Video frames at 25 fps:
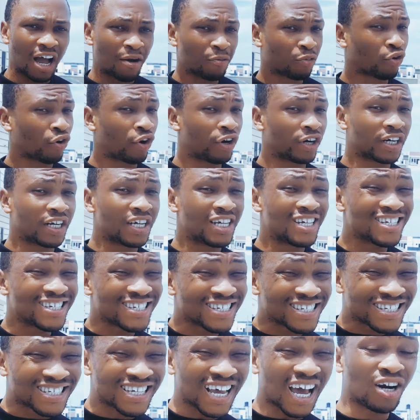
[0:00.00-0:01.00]
I'm currently in
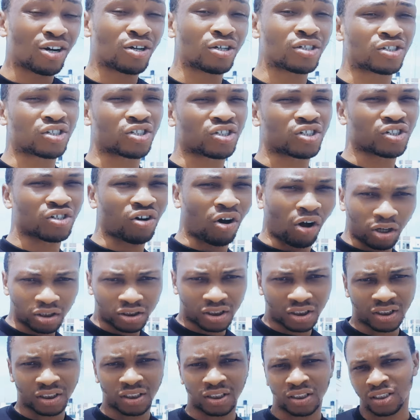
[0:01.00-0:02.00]
Zylus
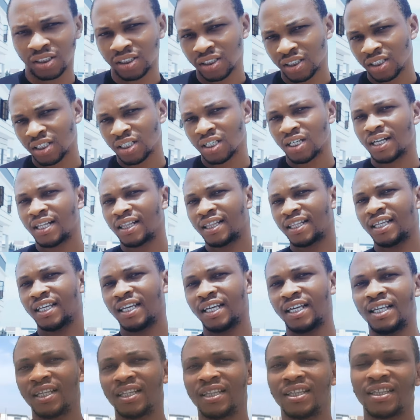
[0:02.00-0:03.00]
Court.
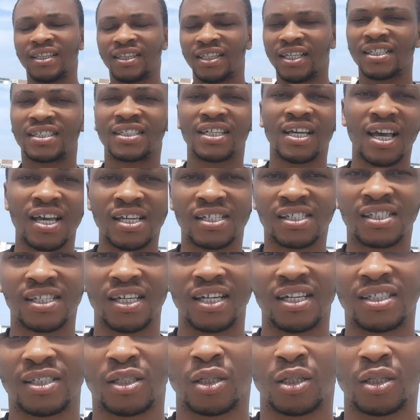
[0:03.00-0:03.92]
In this estate,